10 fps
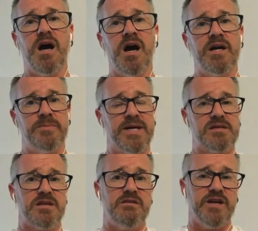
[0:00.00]
aren't about
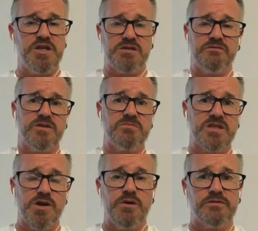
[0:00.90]
salvation for
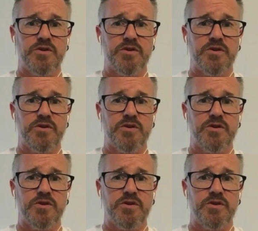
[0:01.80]
themselves.